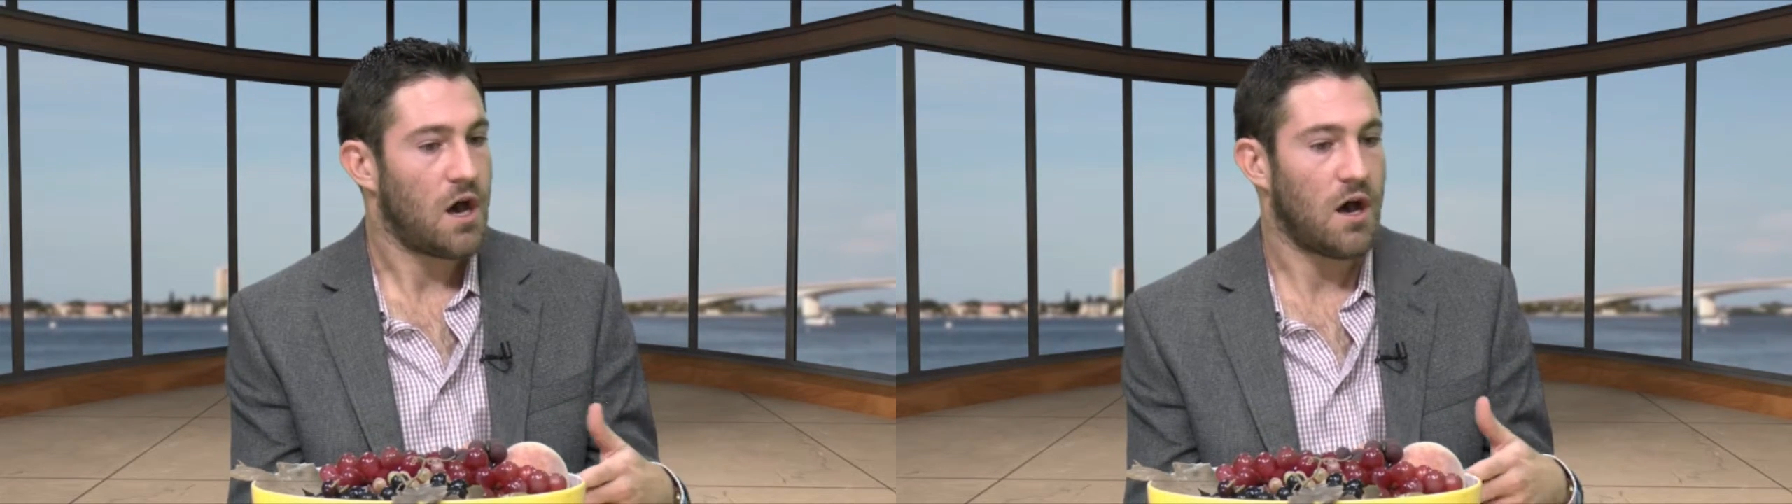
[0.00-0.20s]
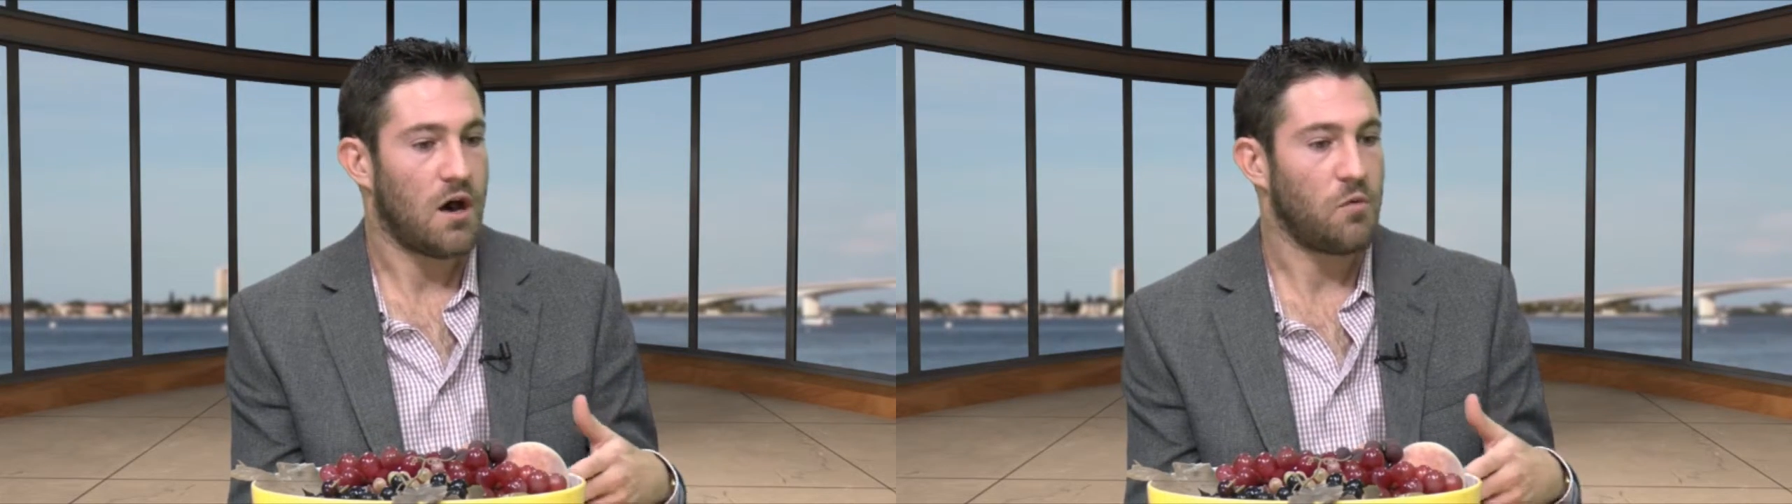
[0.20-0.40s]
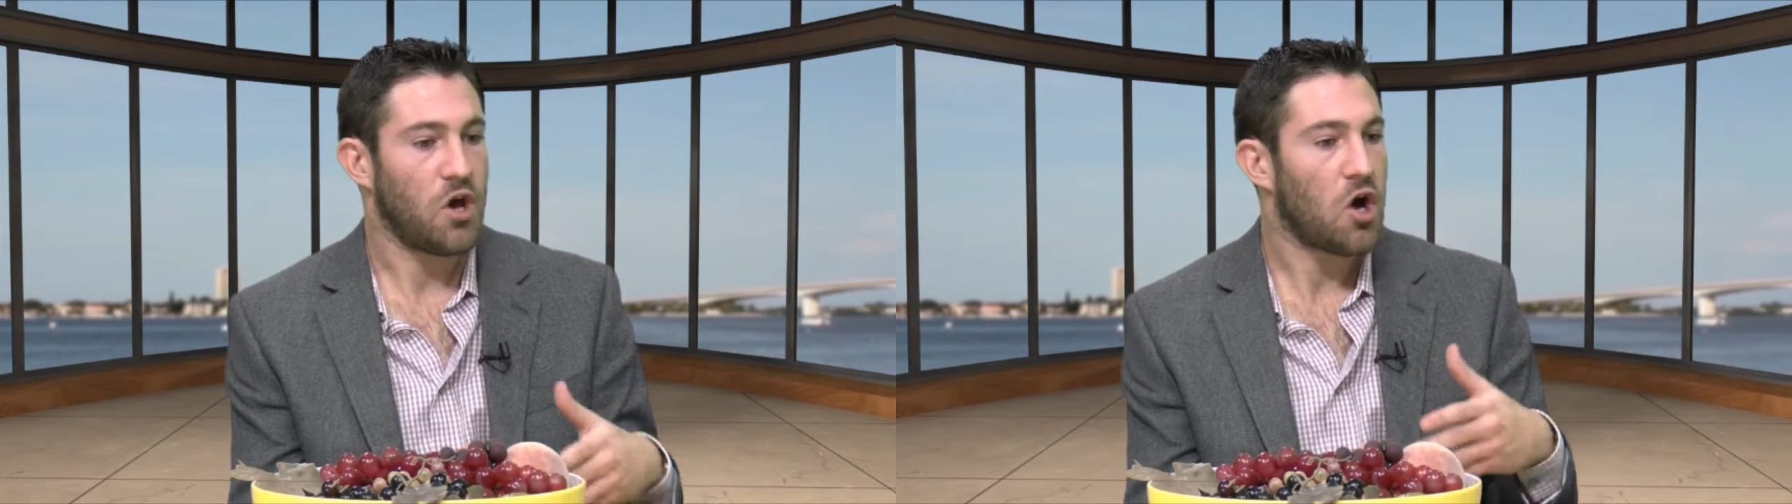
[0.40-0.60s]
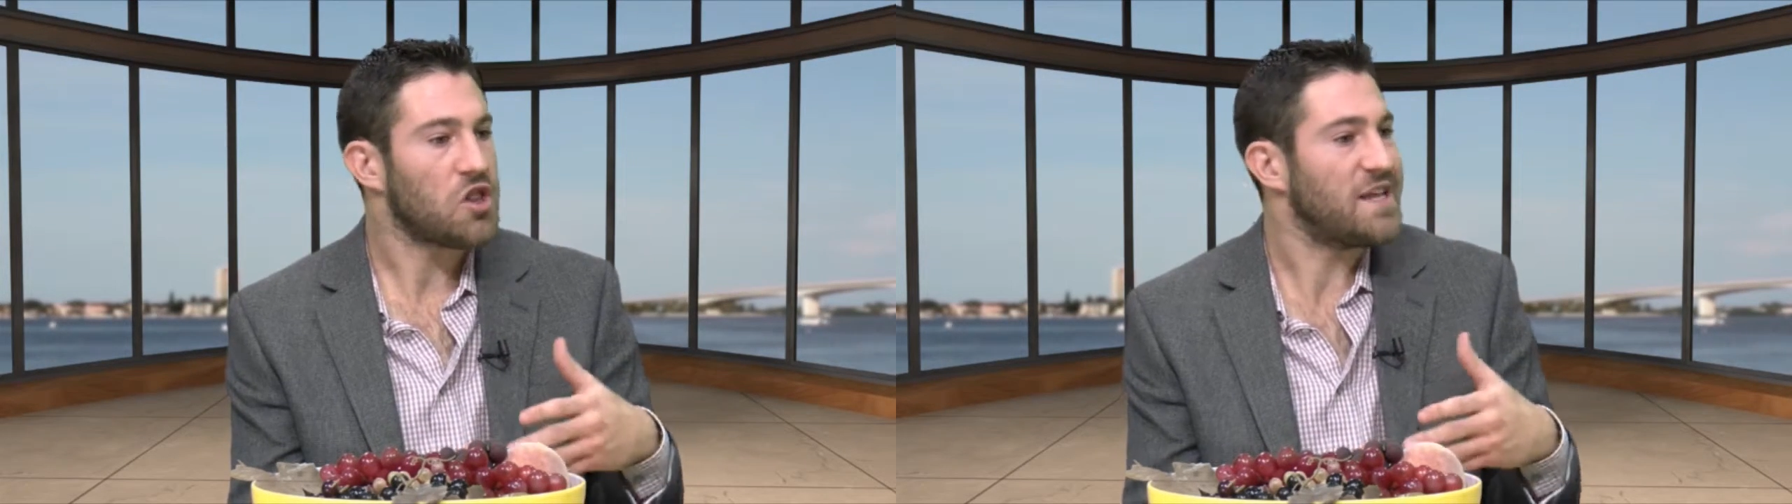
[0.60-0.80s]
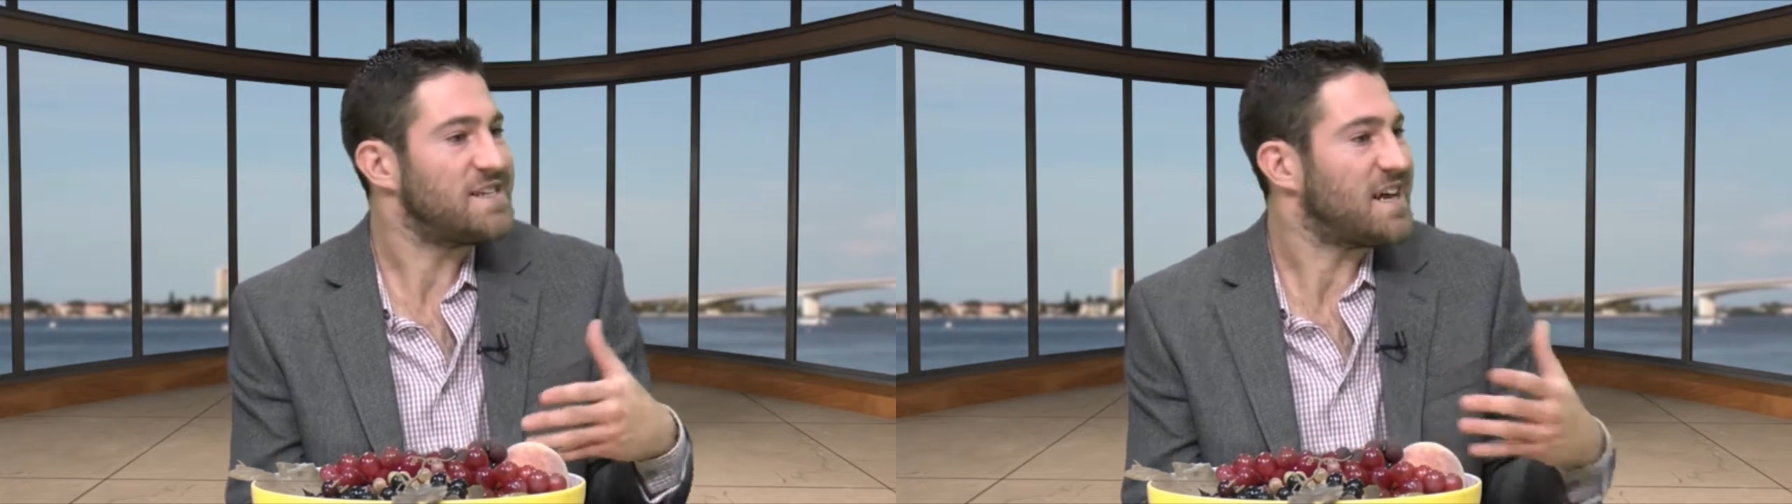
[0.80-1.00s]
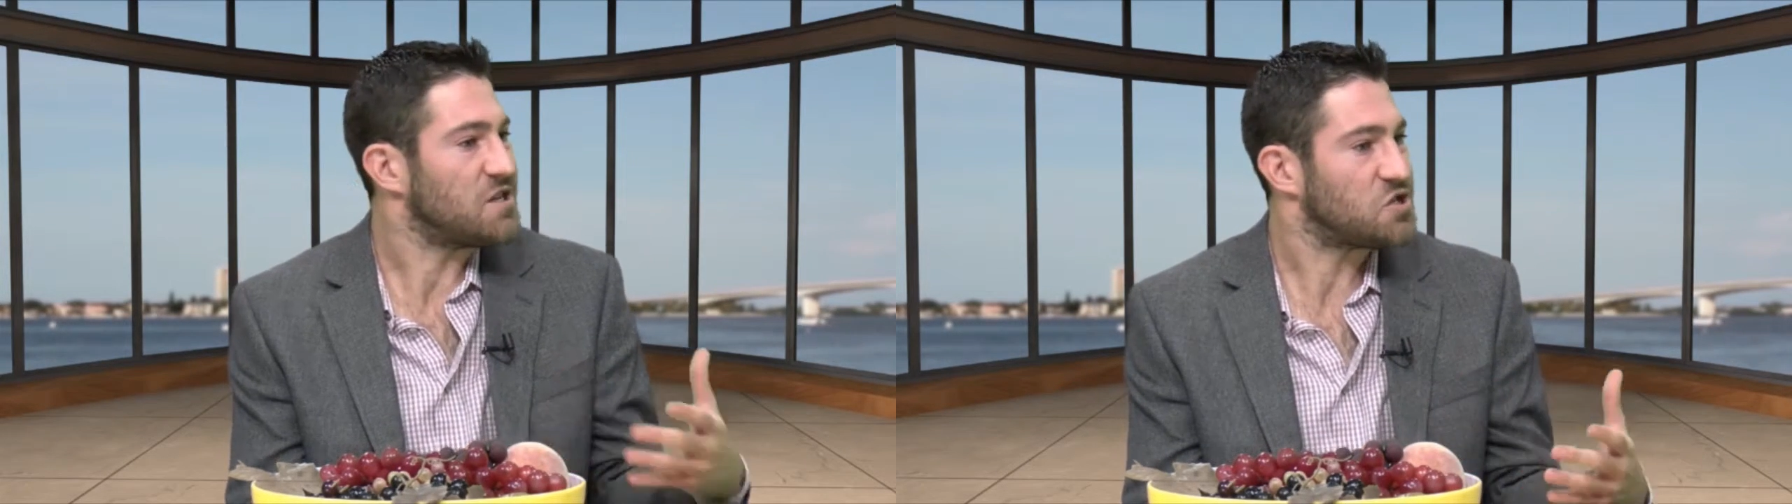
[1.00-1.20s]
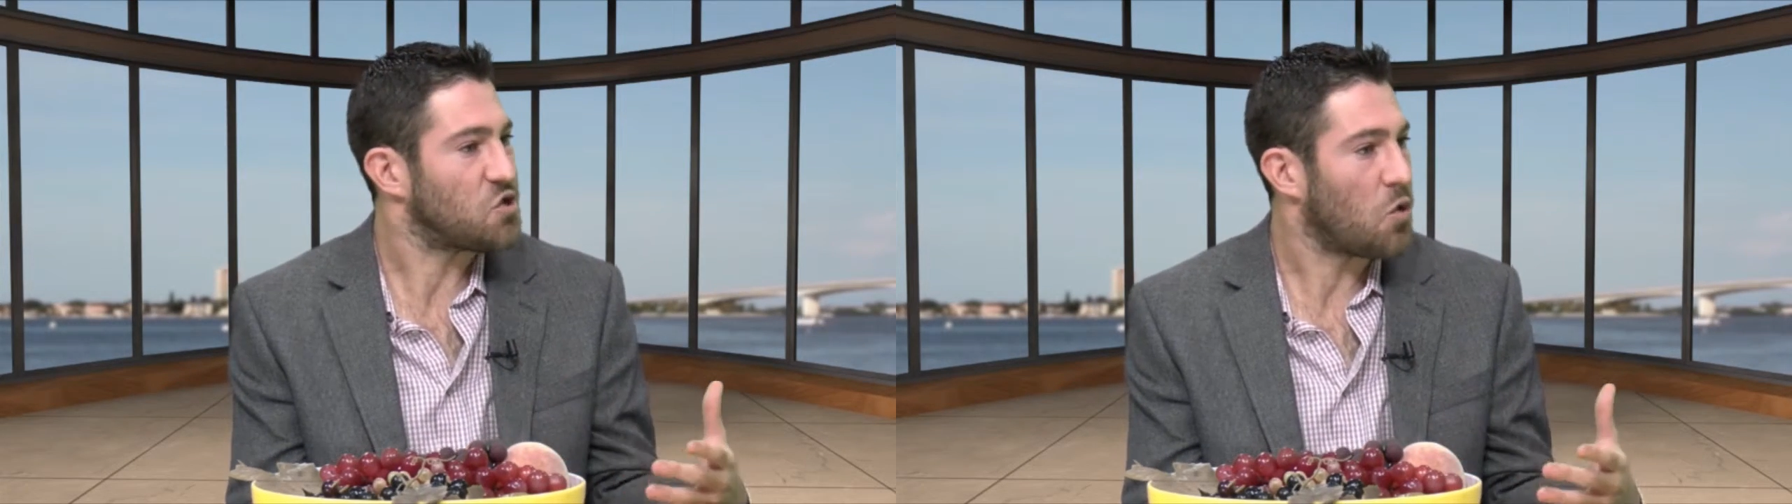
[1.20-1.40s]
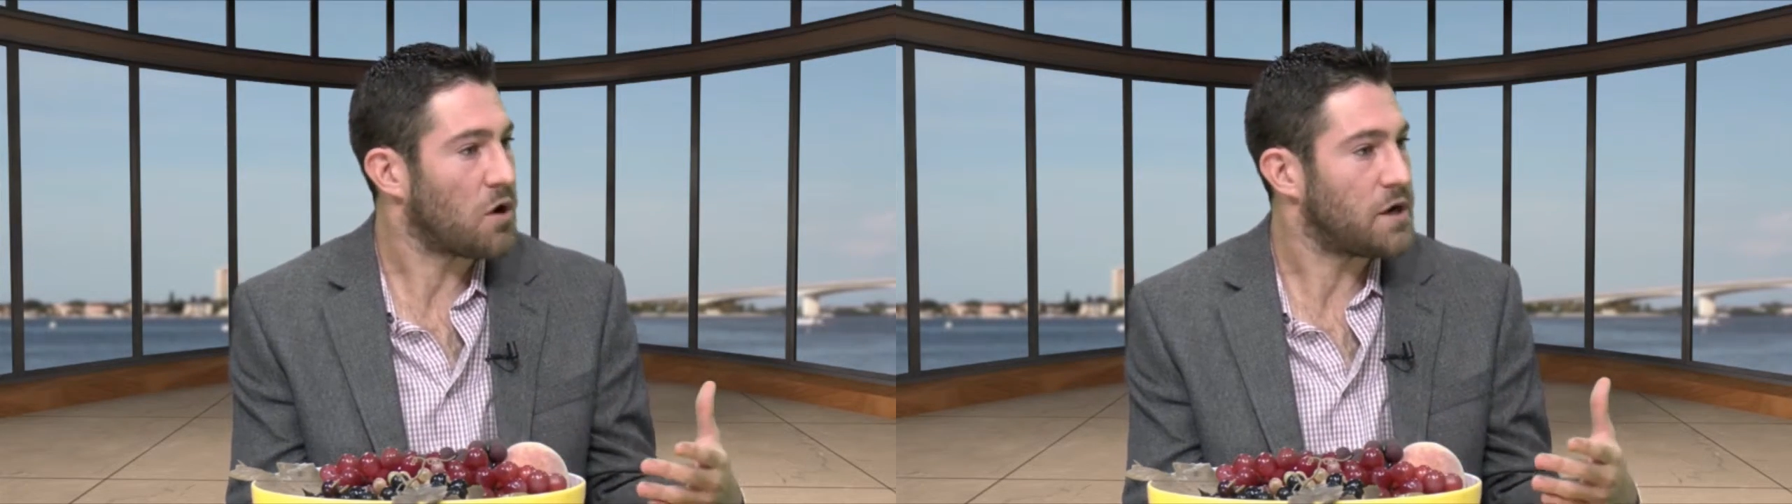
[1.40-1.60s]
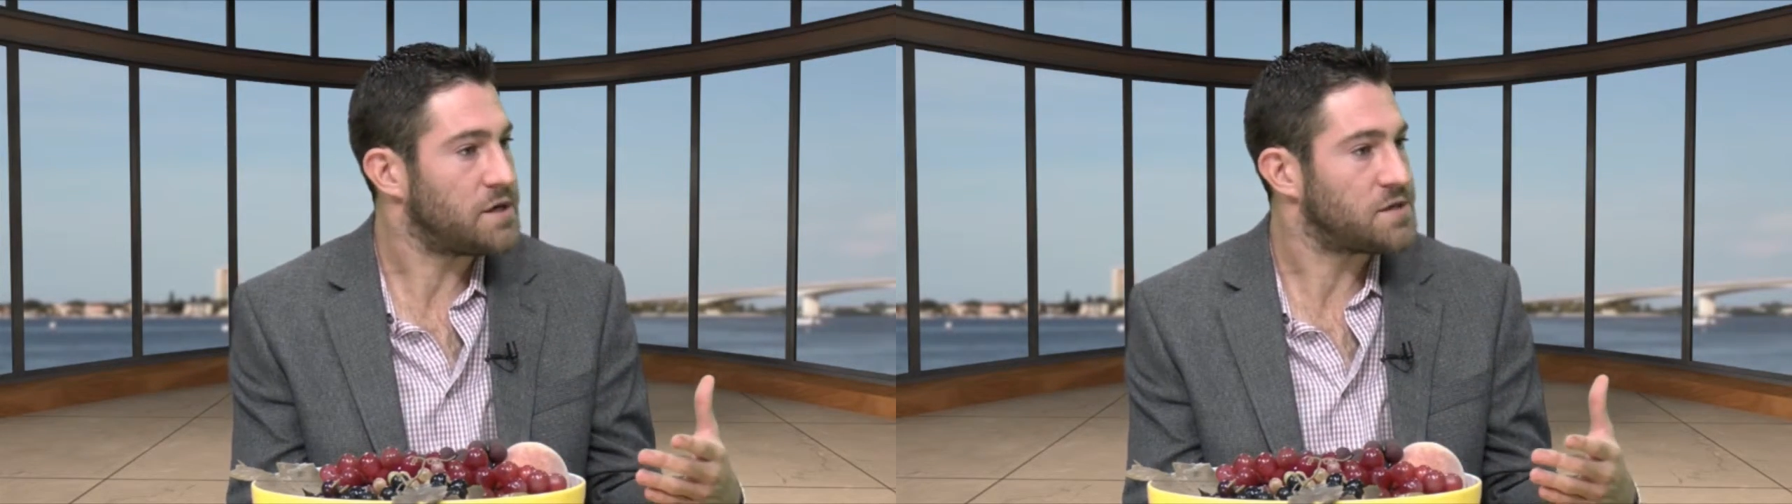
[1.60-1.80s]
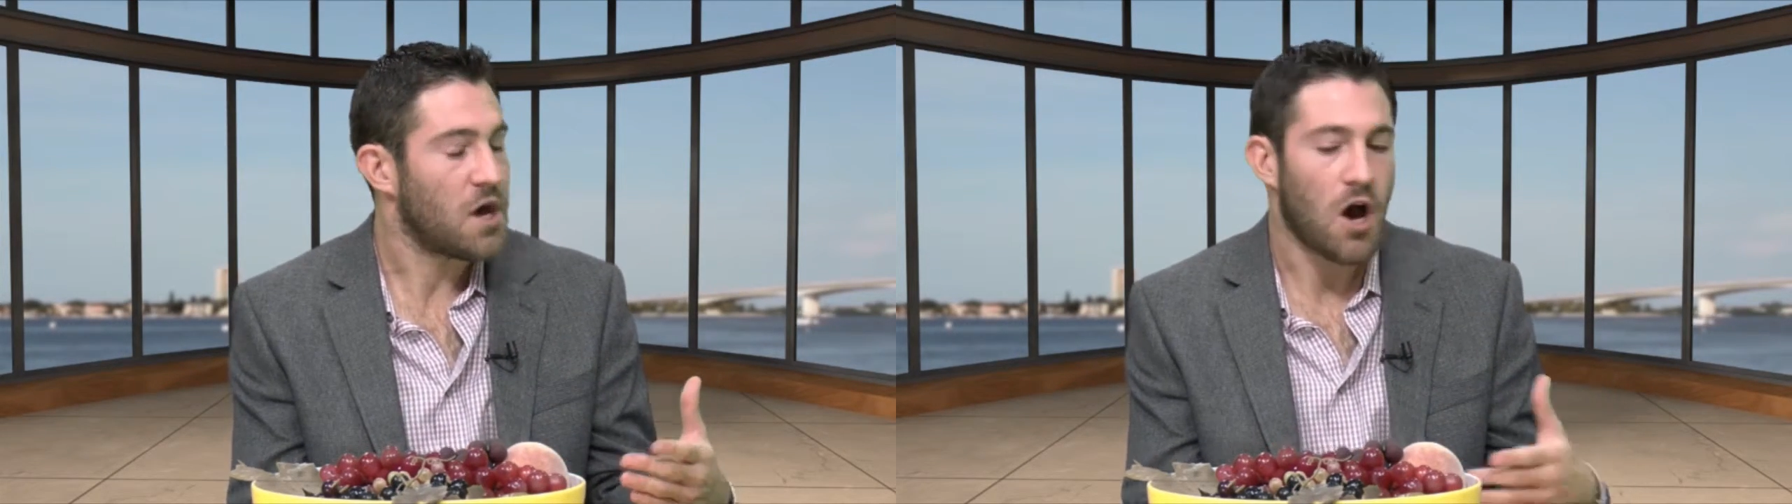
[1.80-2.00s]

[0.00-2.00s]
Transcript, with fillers: uh, we all like to tell stories